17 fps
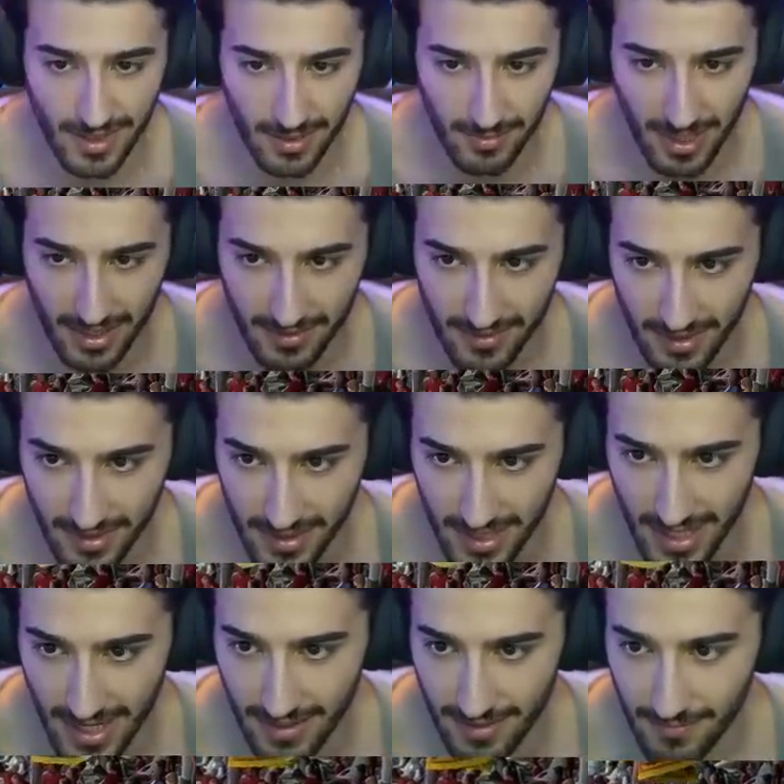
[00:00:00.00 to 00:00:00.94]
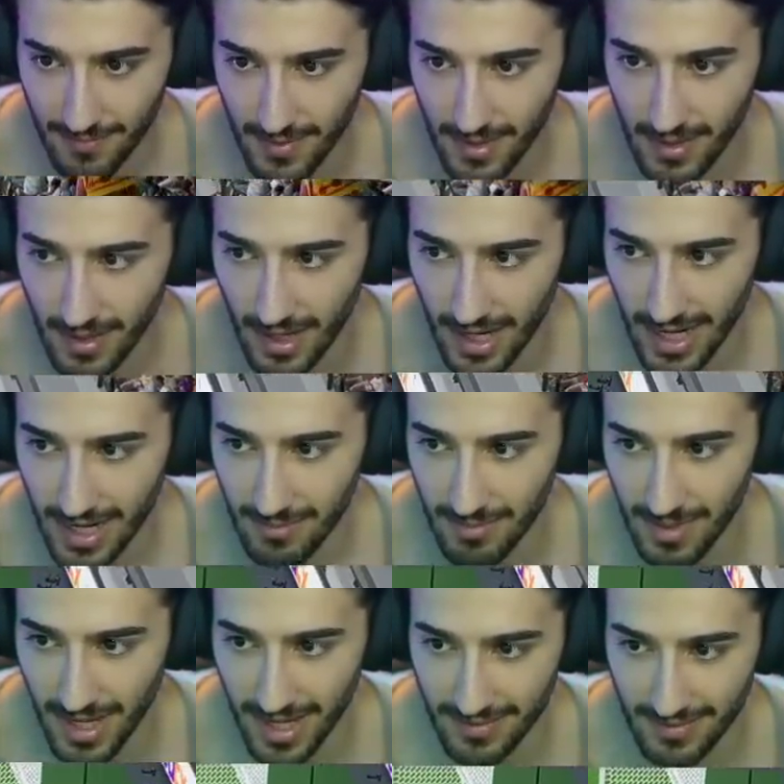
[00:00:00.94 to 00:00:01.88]
I'm not done yet. I
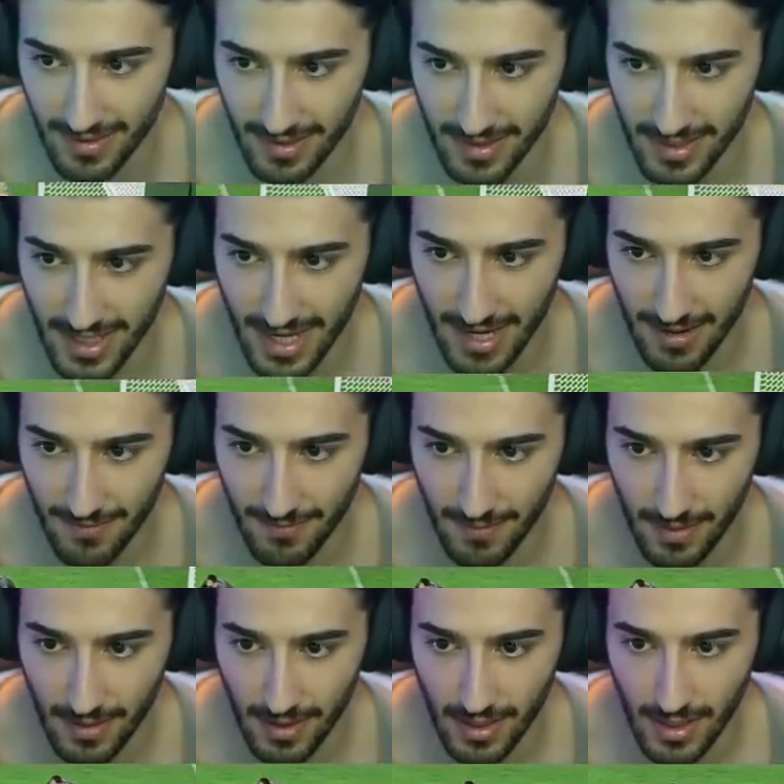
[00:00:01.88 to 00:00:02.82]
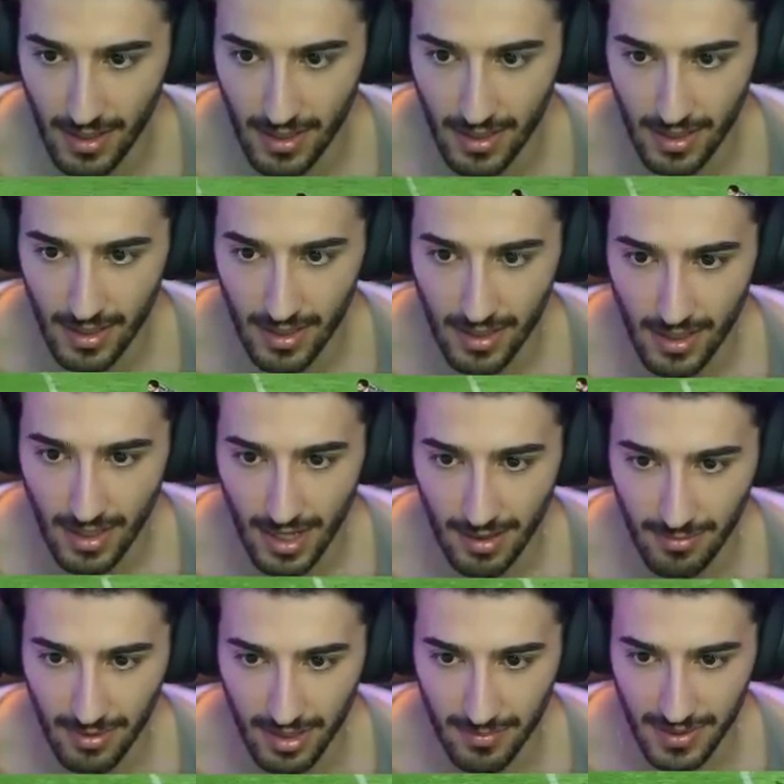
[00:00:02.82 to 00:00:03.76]
am not done yet.
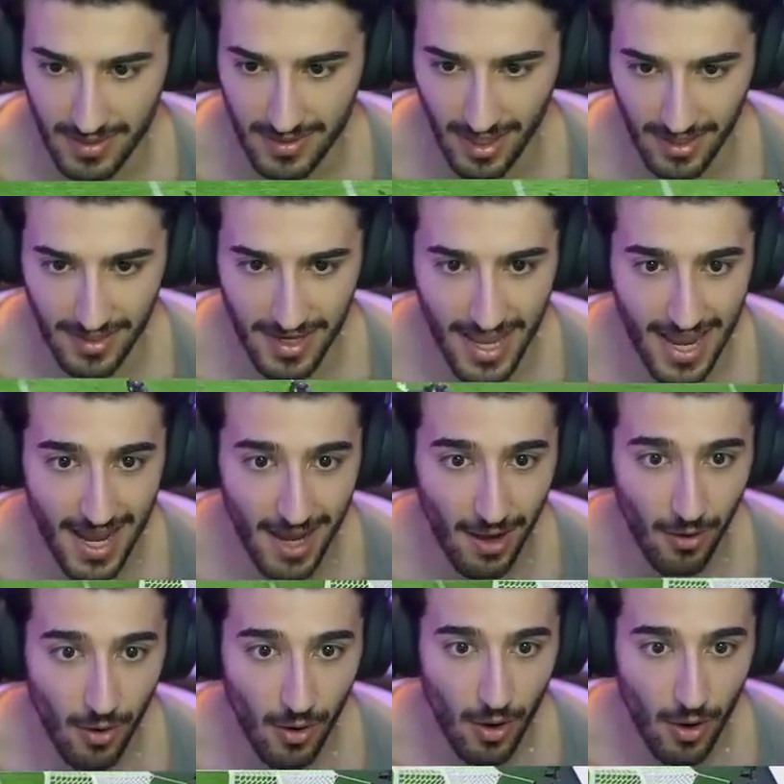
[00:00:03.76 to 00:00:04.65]
I'm going to be done now.